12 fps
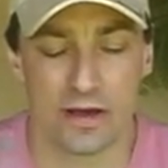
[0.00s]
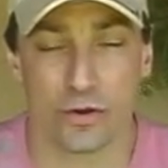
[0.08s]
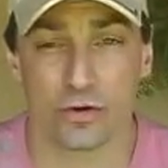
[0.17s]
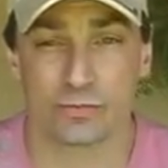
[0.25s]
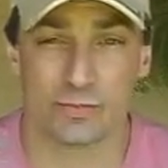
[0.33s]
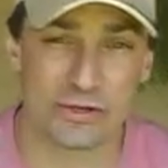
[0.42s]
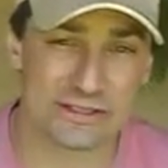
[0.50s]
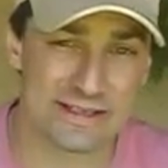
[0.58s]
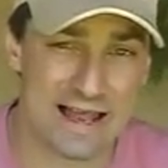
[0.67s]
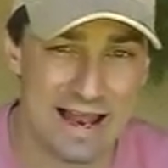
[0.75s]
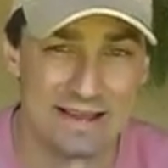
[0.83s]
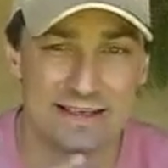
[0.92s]
Your
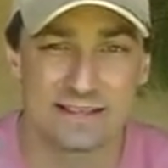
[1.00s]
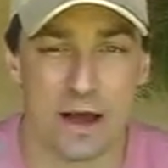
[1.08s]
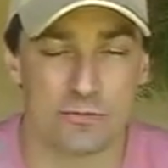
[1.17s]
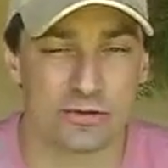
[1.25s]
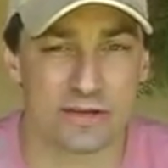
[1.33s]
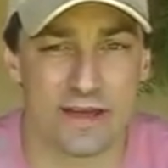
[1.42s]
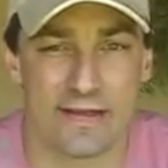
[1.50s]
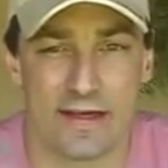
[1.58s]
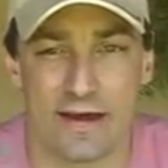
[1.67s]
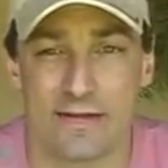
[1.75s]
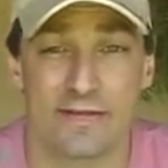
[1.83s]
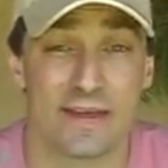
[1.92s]
personalities come
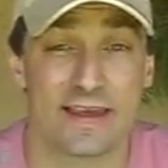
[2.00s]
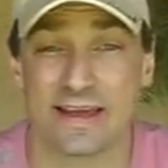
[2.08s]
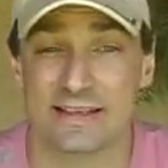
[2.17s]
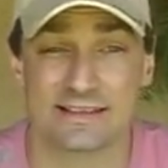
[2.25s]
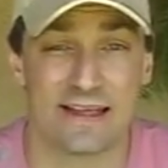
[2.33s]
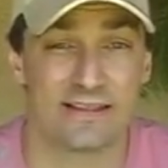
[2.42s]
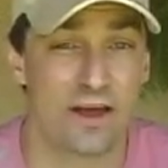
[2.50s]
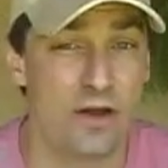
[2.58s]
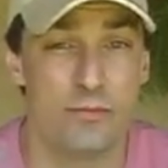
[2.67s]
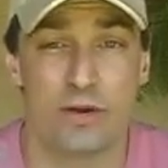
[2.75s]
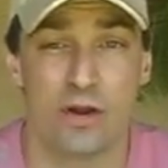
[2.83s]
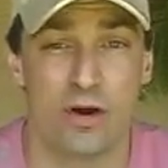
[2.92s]
together. The kids that
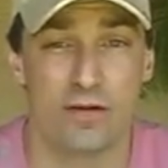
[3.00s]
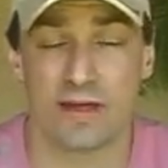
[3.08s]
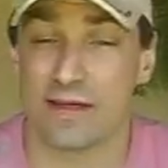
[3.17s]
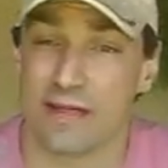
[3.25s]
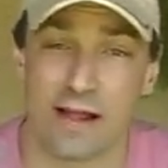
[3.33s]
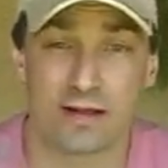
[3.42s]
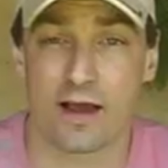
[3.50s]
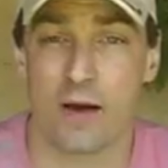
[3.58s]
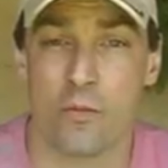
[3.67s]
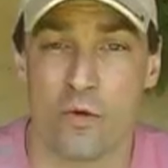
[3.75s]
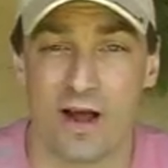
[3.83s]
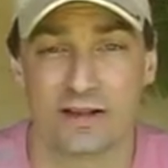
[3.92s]
don't belong there, they'll
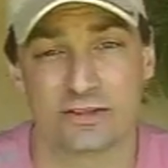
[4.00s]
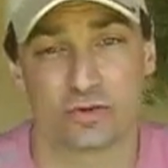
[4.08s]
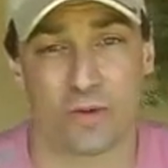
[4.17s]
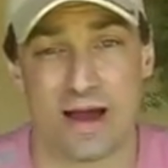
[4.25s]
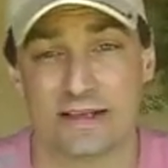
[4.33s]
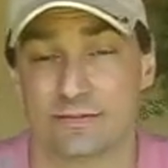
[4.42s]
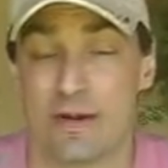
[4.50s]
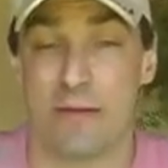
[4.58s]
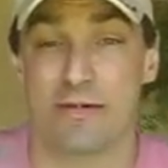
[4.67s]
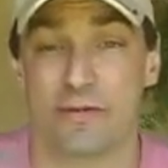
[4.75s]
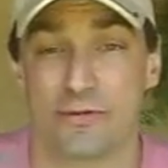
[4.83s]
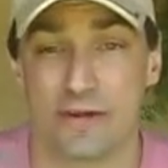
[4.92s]
come once, twice,
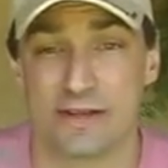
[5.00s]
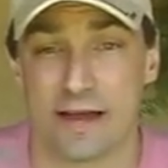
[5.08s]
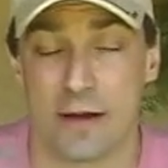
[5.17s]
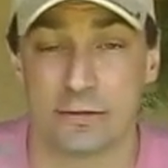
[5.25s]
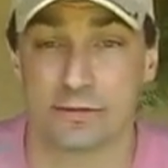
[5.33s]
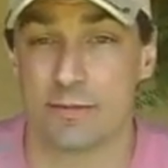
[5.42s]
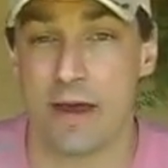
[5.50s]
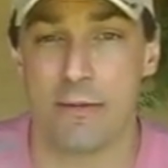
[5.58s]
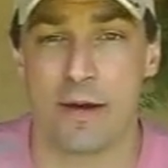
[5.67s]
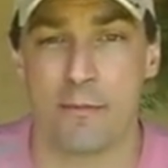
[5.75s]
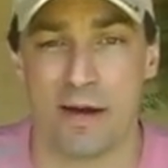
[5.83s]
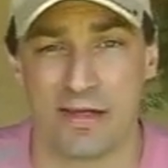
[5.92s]
maybe 3 times,
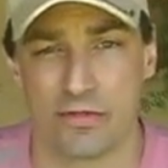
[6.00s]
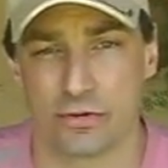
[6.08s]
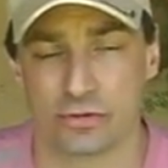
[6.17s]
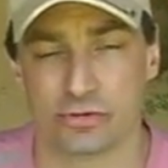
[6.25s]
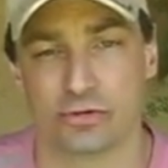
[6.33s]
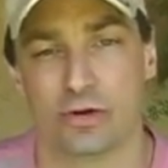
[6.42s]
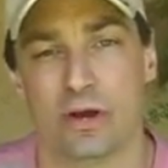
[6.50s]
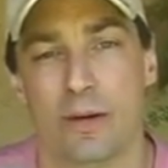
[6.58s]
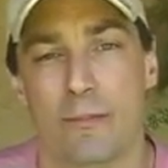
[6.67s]
maybe a month or 2.